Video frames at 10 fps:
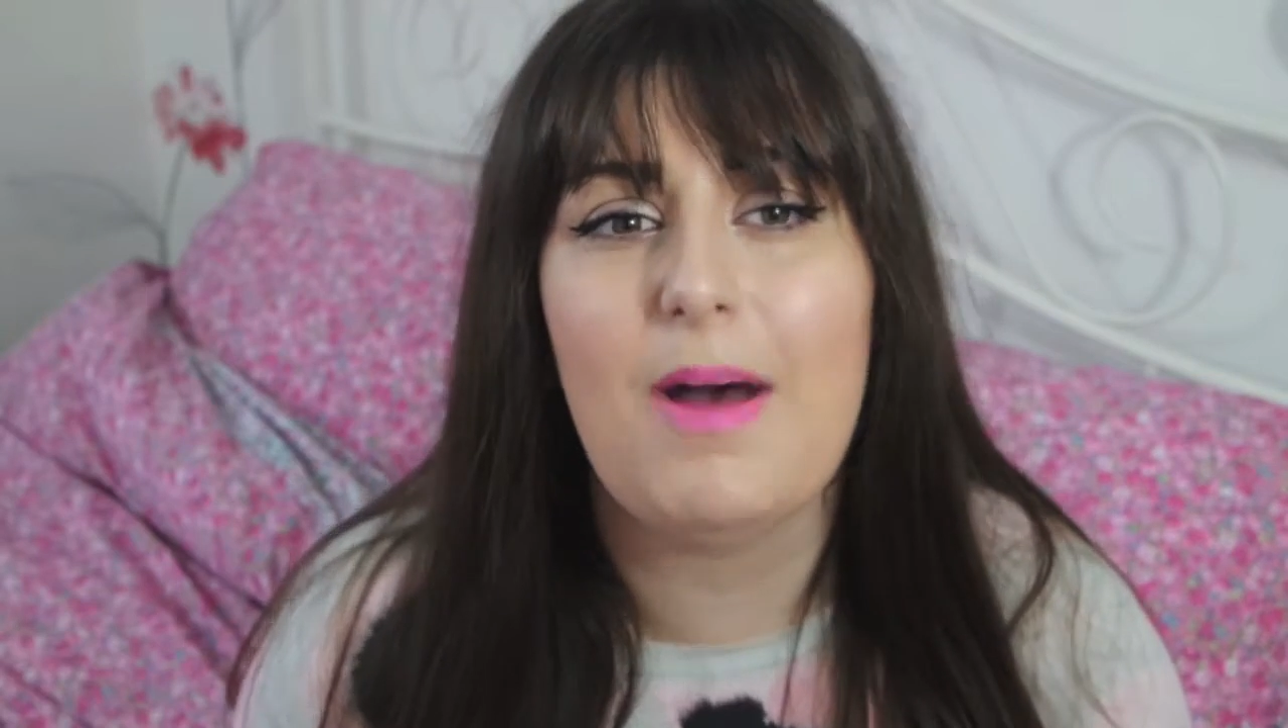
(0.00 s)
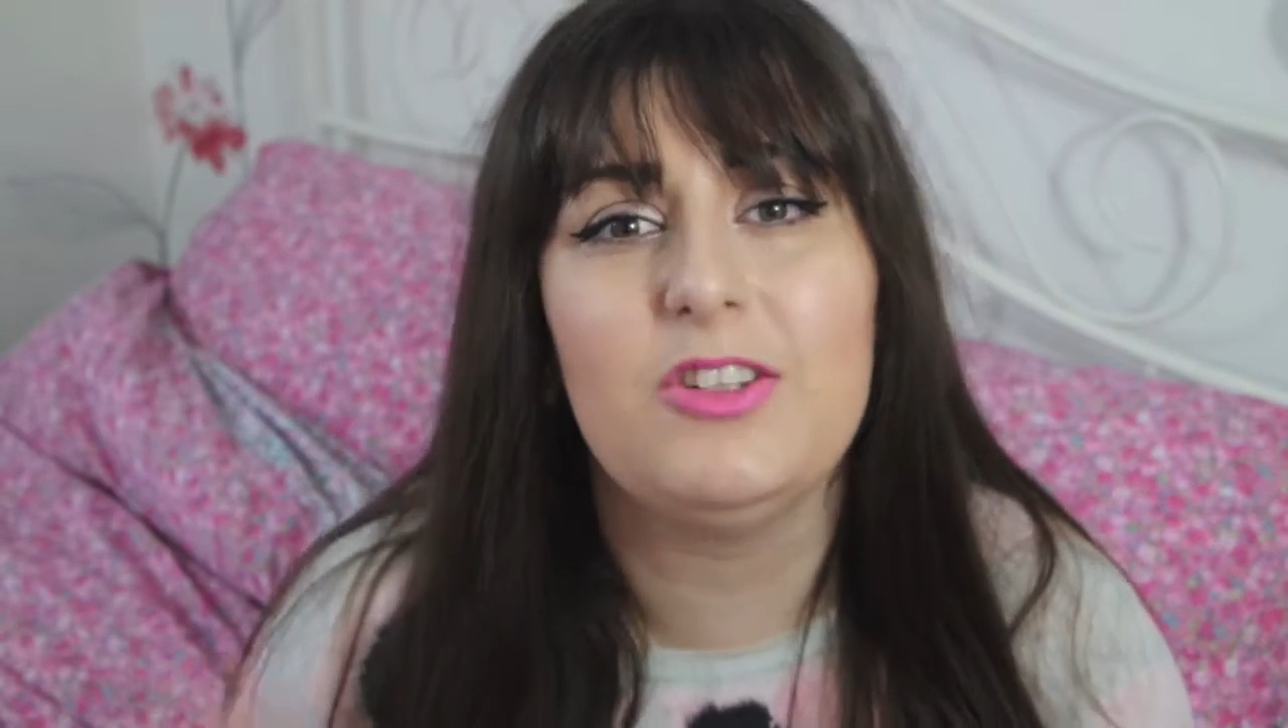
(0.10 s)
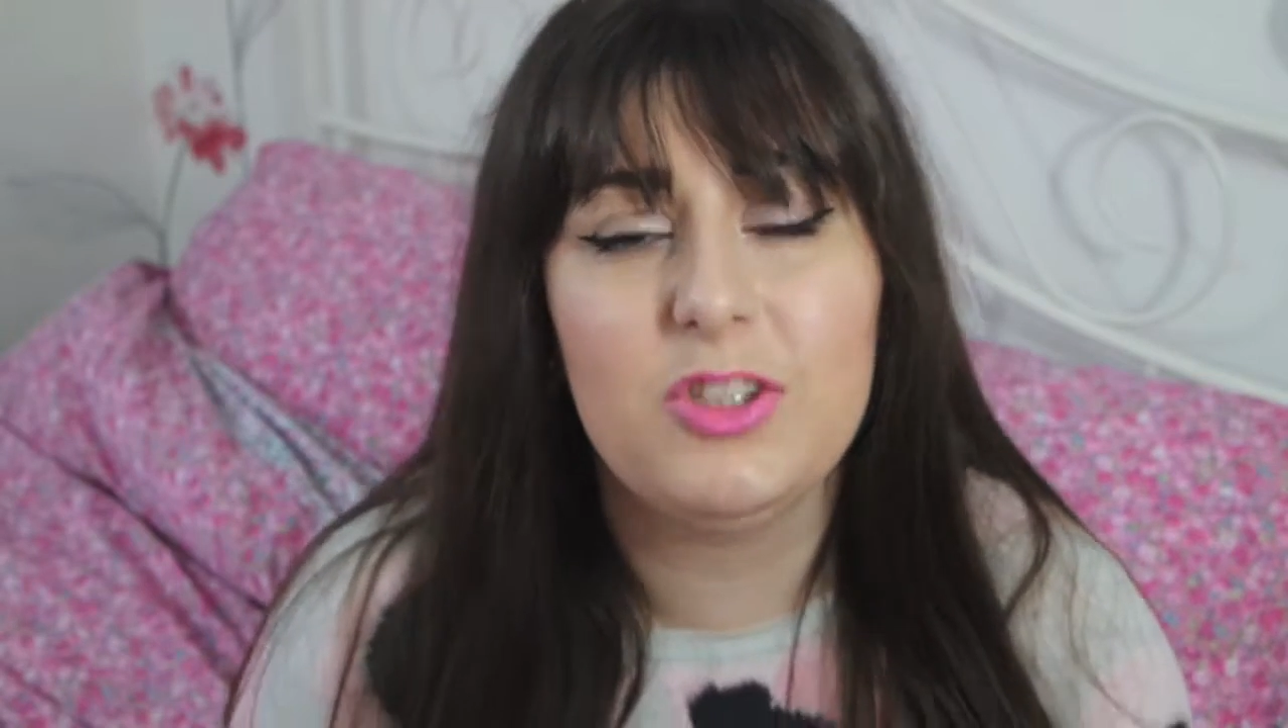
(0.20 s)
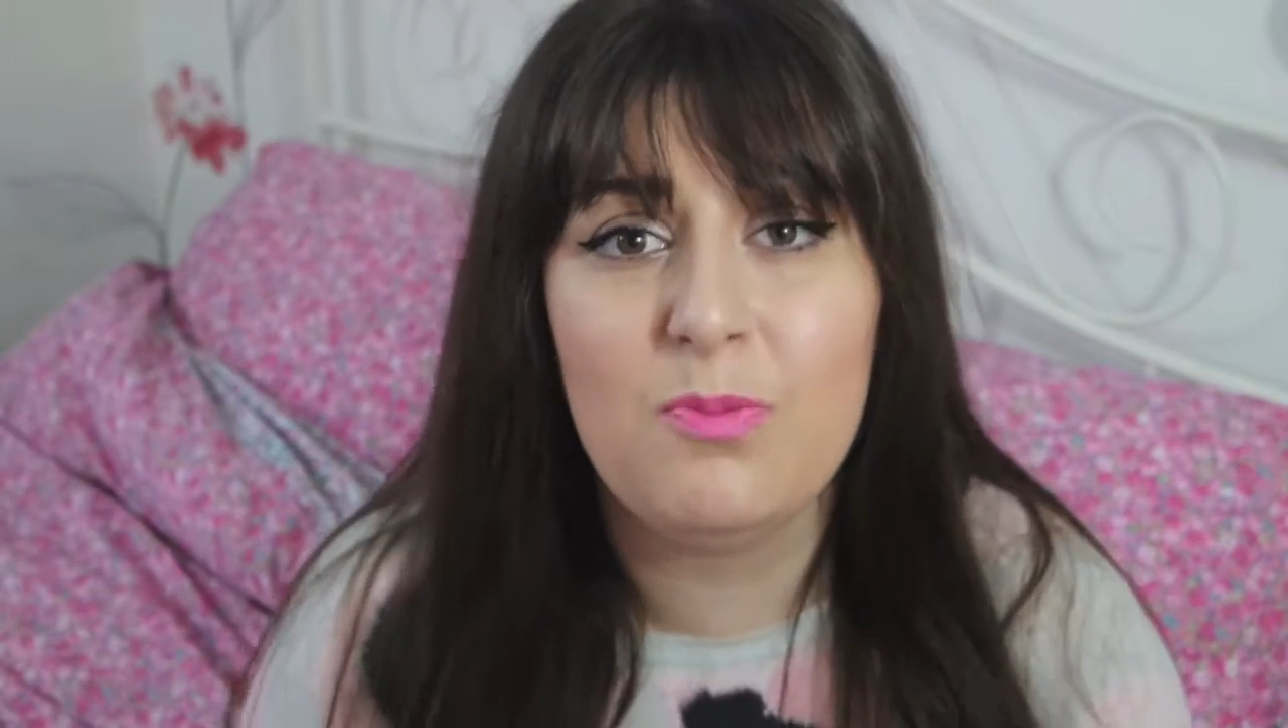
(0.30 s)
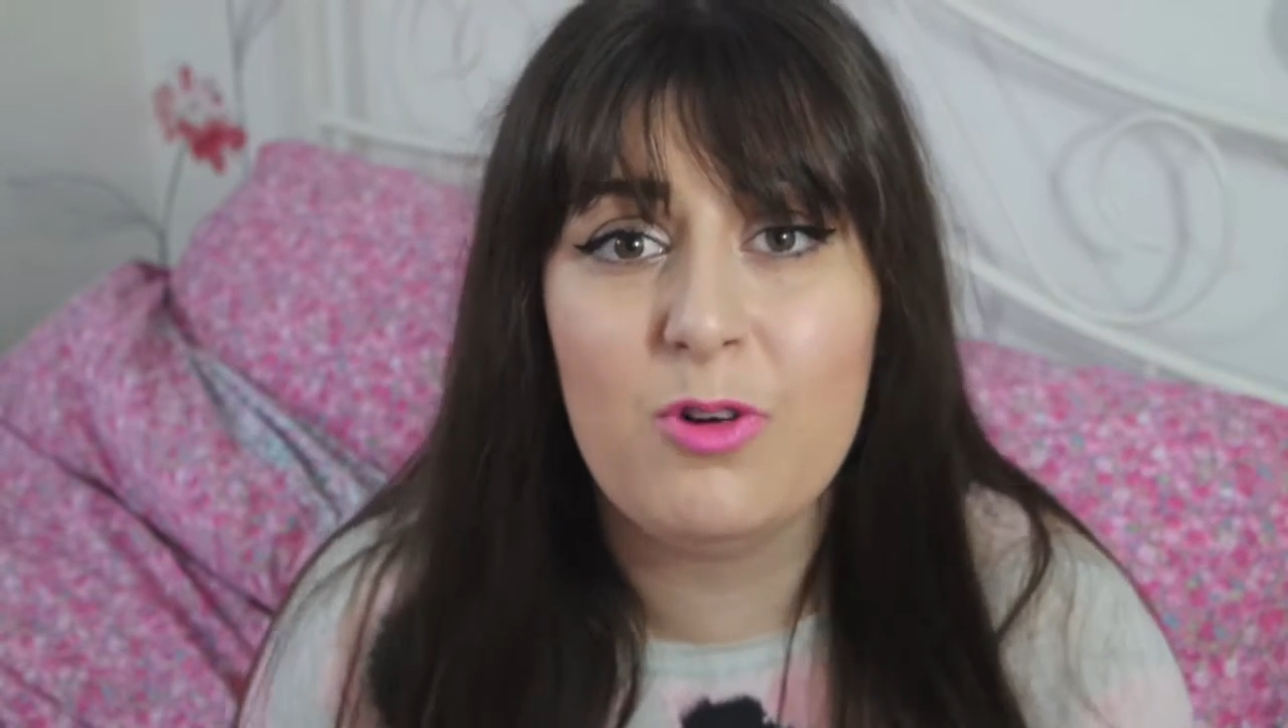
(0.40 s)

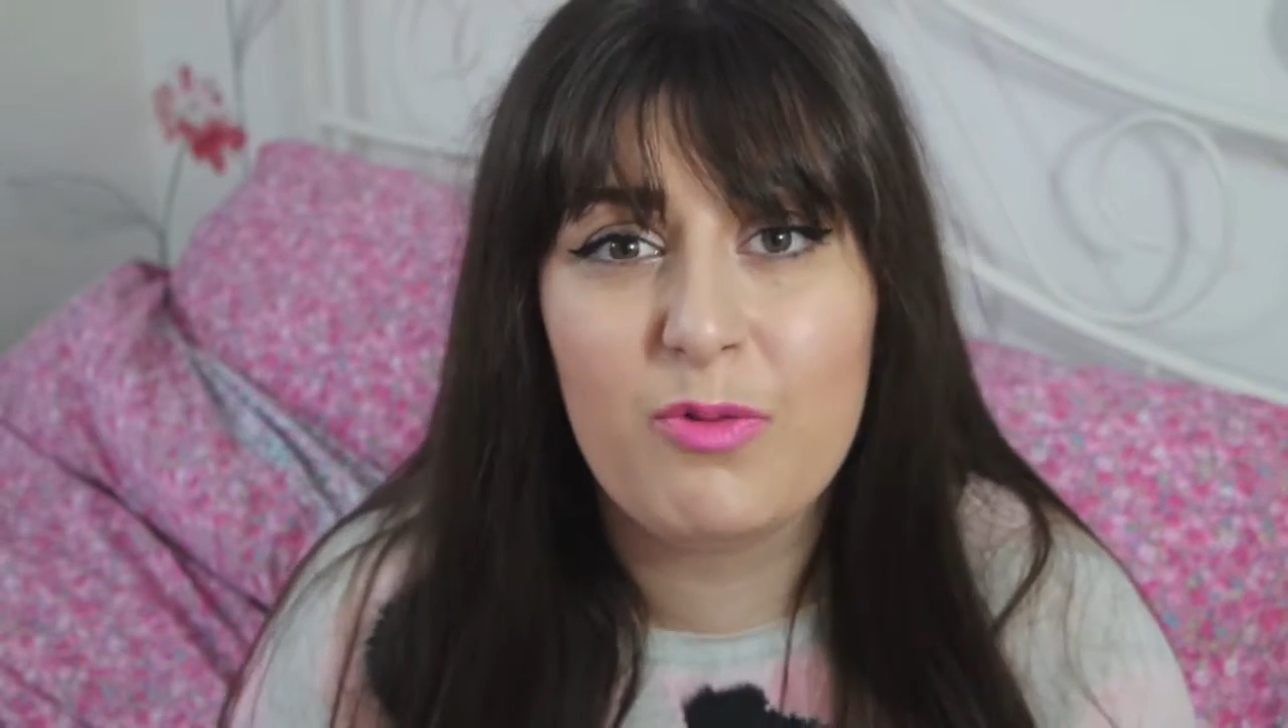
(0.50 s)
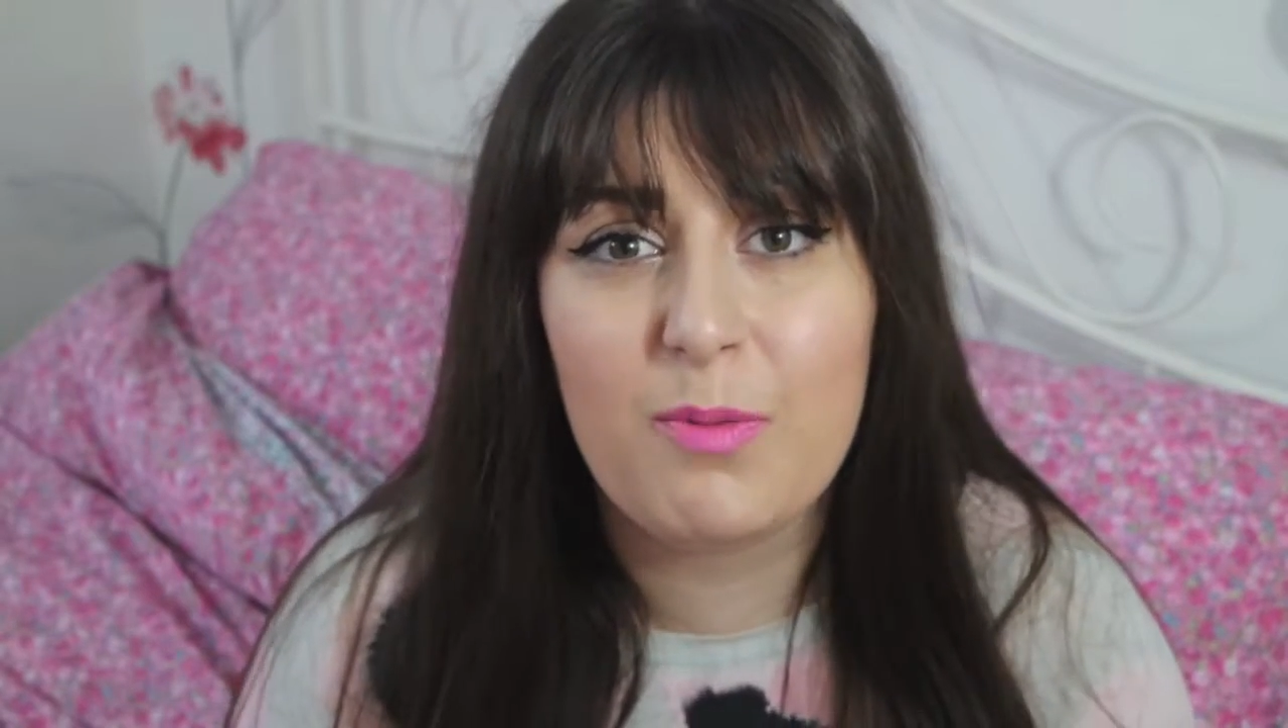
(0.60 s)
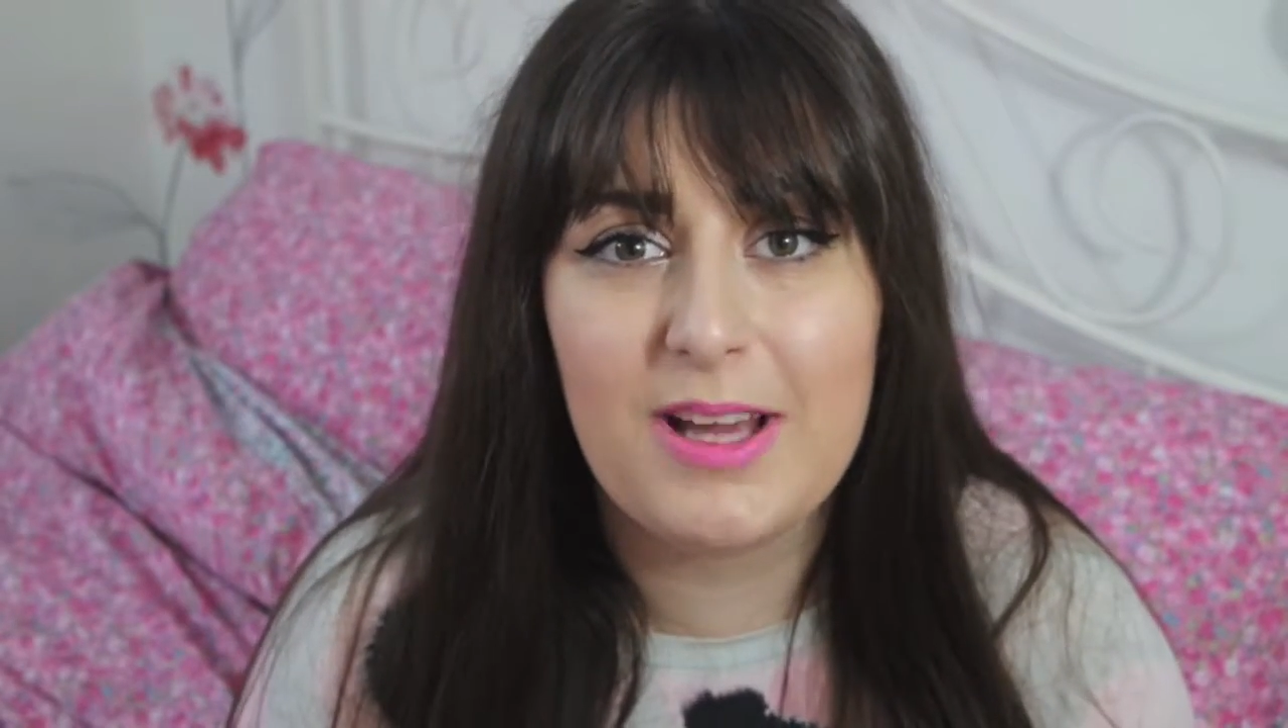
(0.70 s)
and do more of what